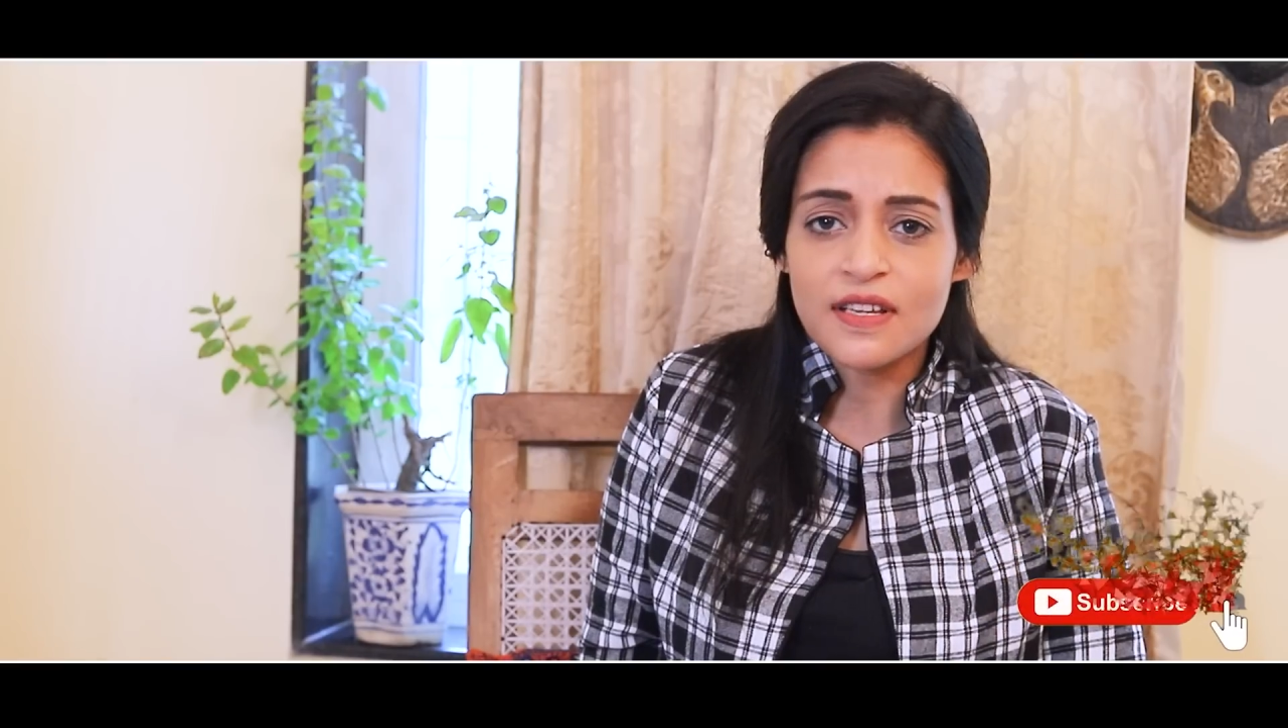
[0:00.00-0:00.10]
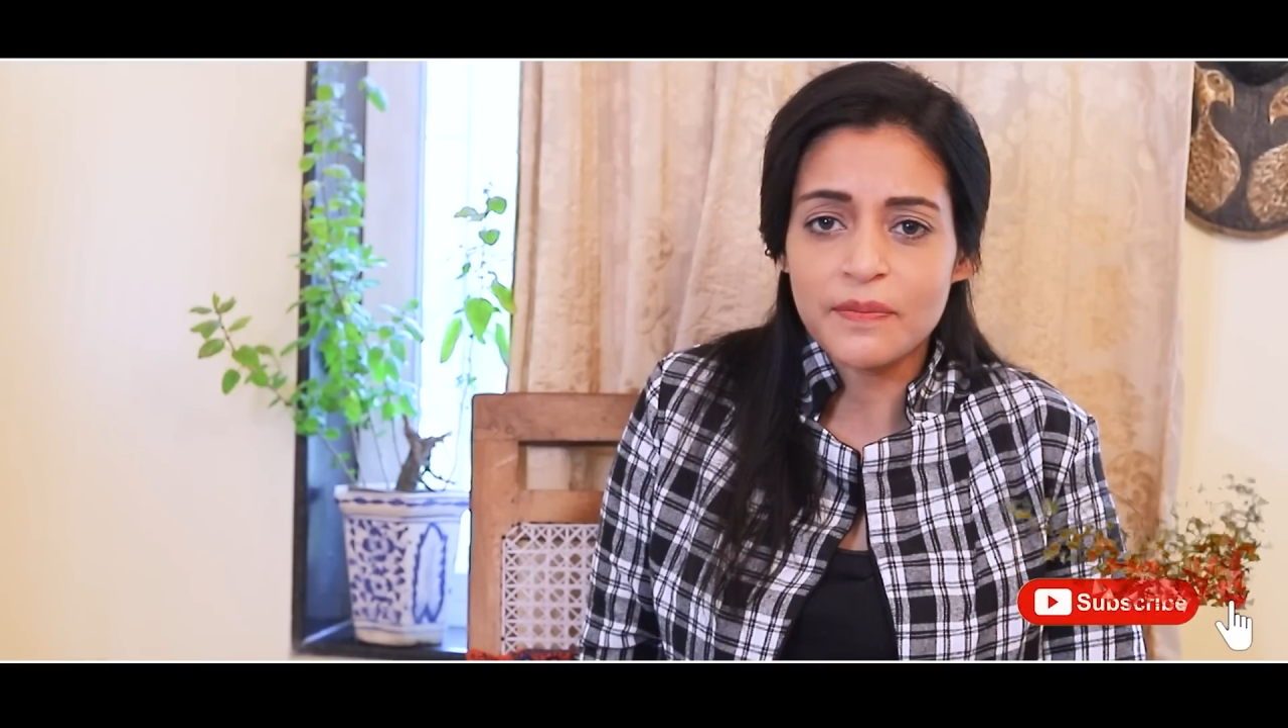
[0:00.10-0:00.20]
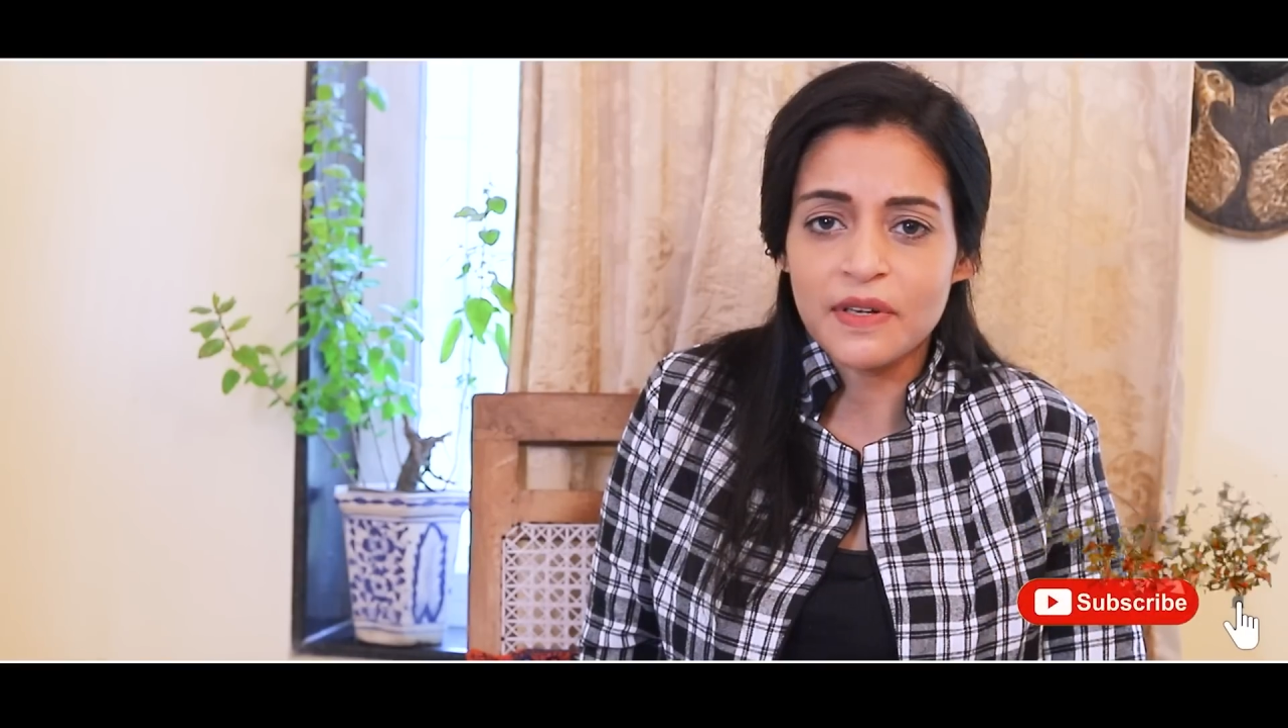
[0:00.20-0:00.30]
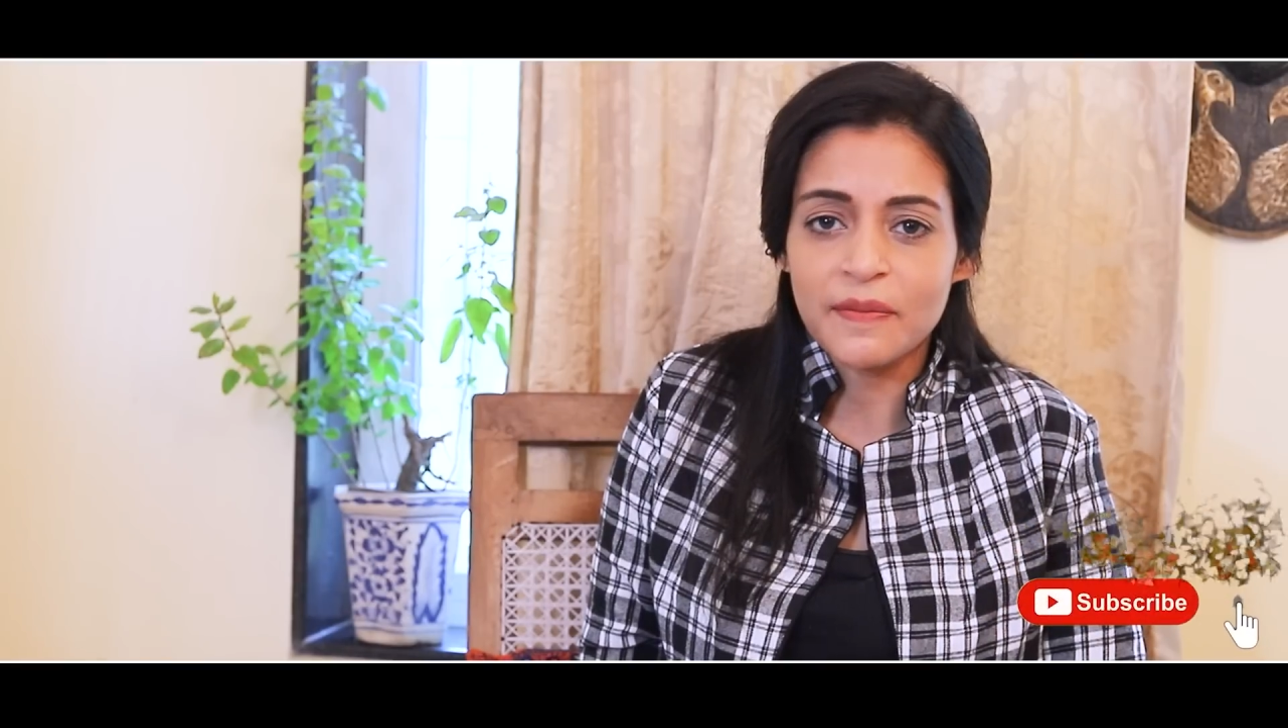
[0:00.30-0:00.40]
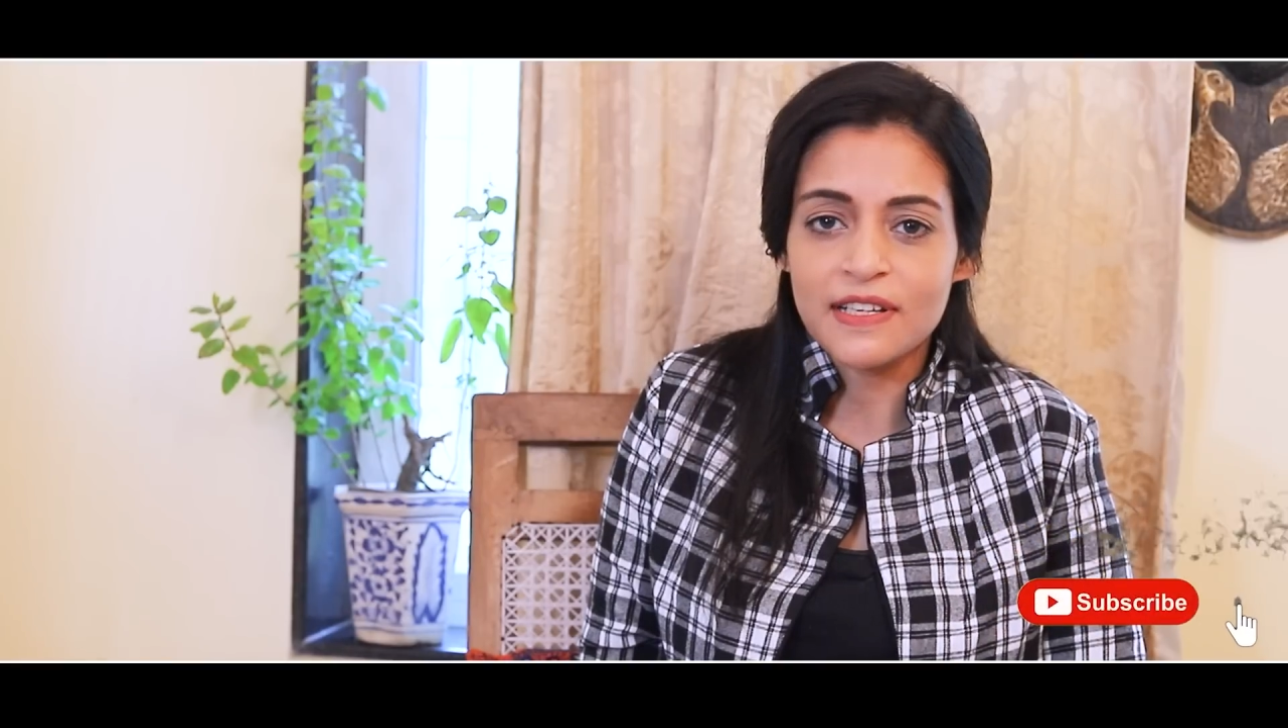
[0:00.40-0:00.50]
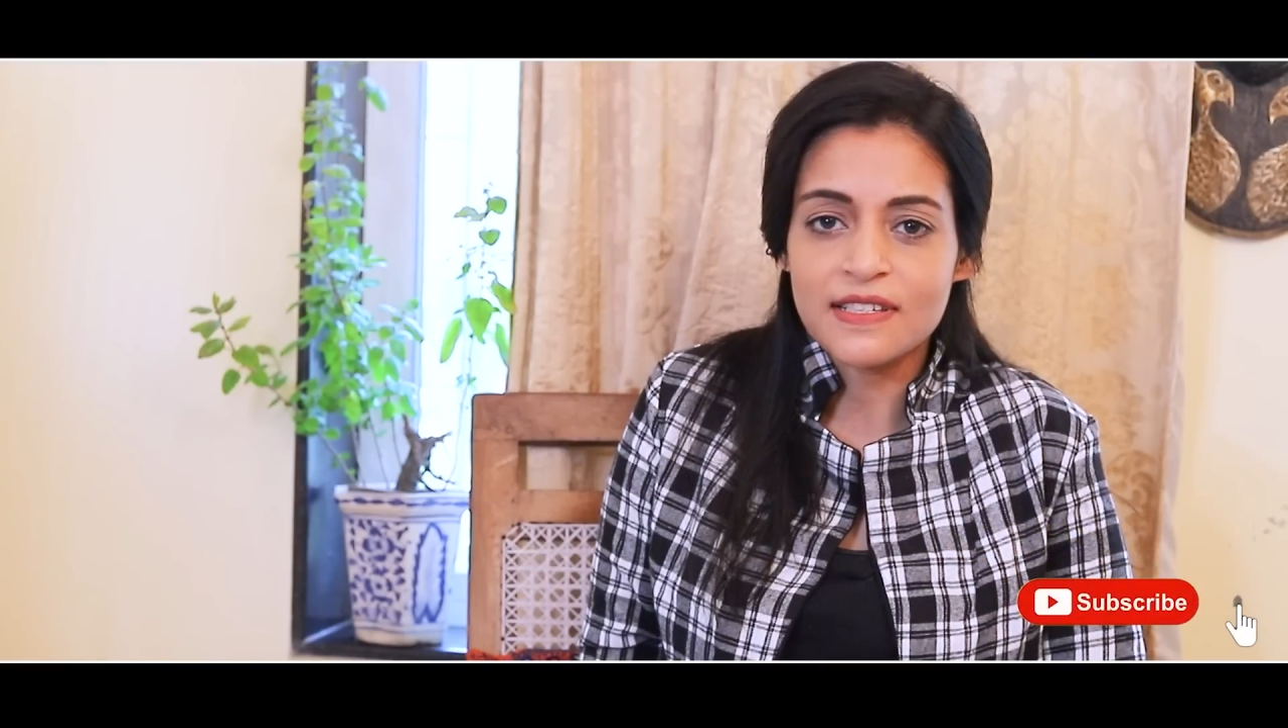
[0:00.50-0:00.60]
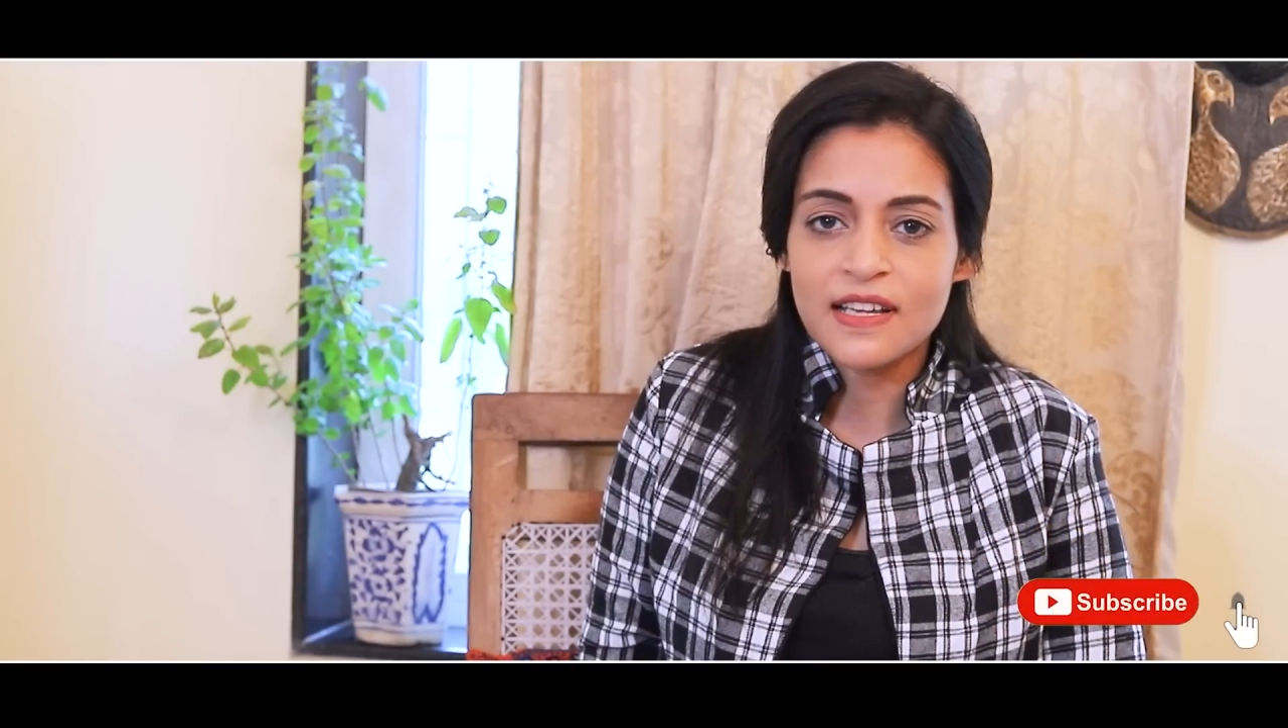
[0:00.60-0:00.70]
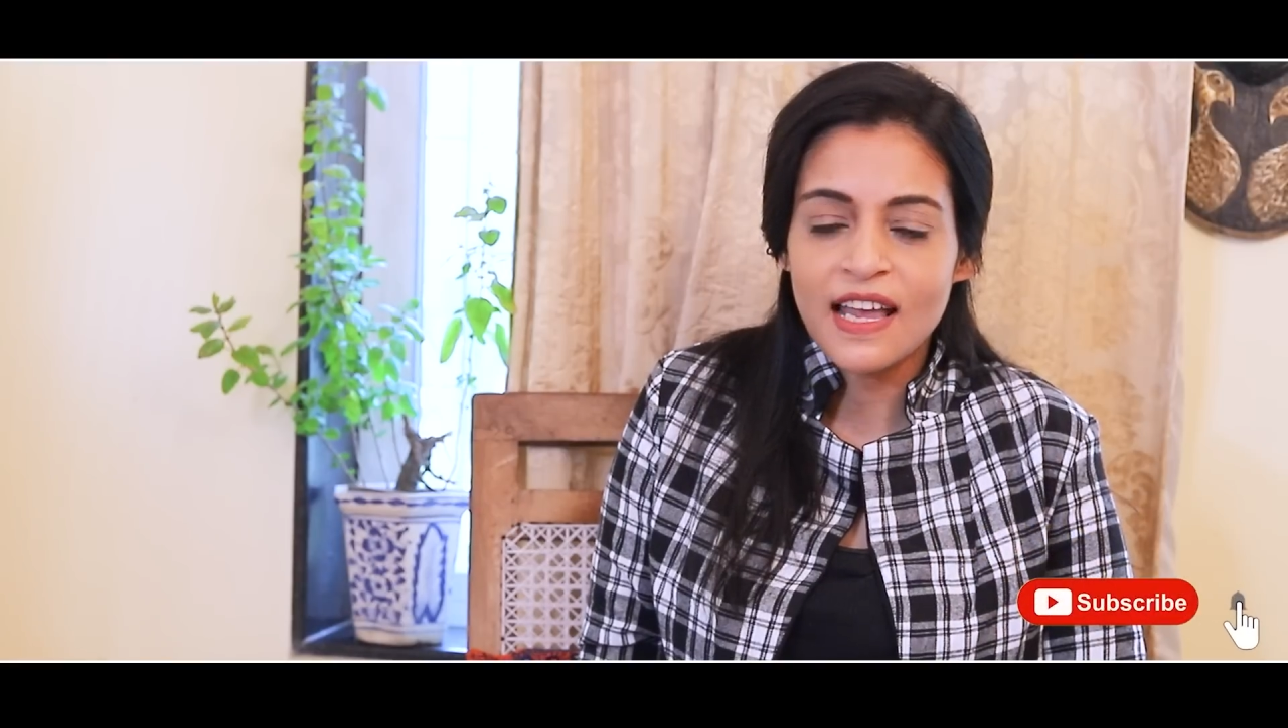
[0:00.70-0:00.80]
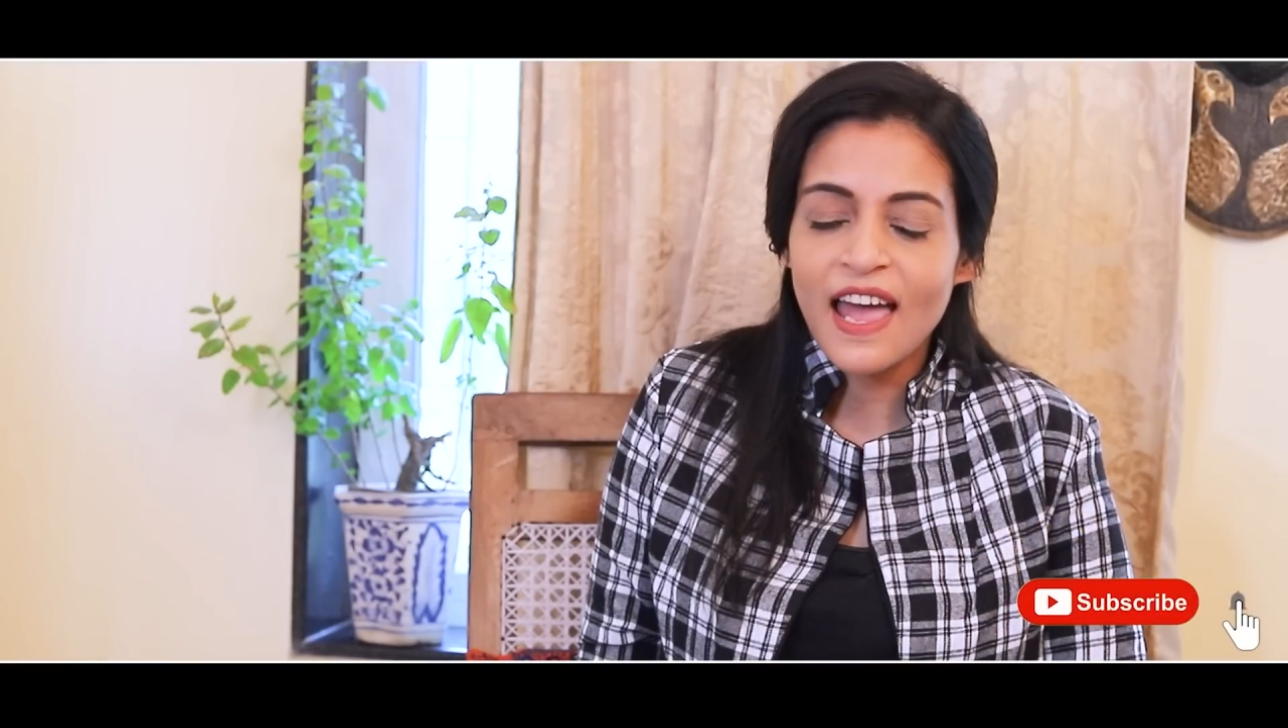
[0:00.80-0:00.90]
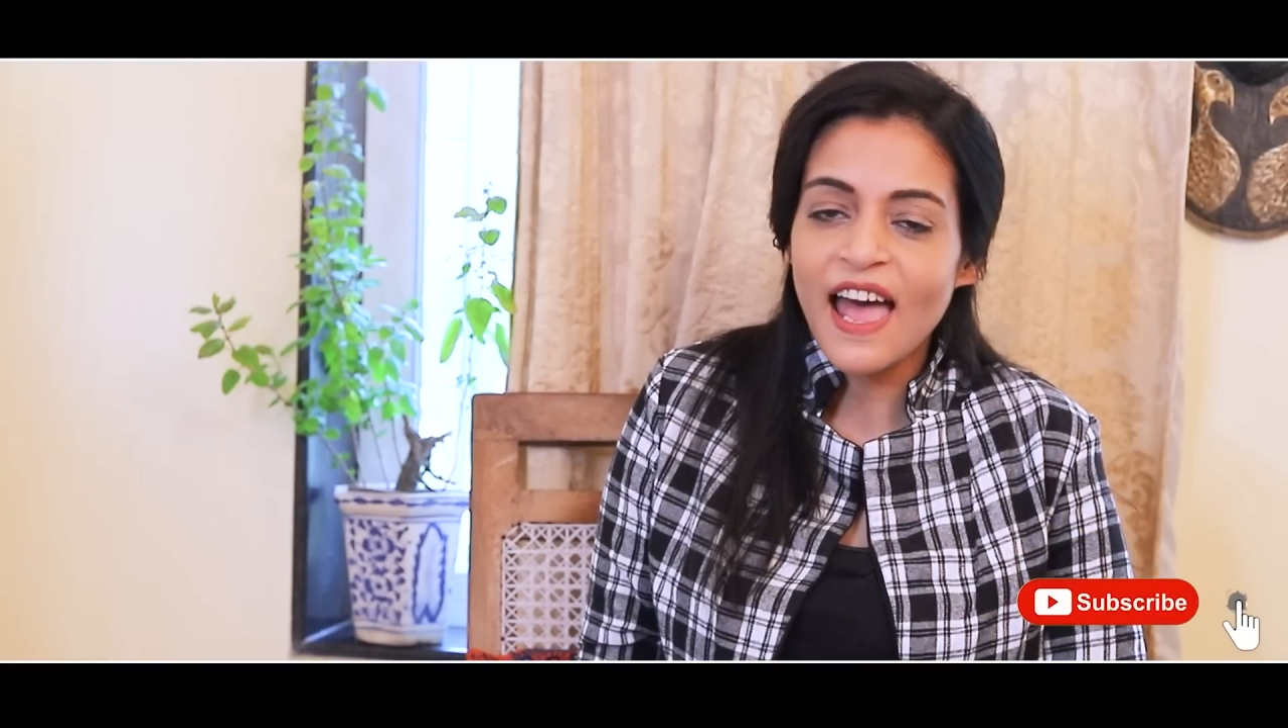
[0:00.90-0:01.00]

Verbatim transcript: supplements?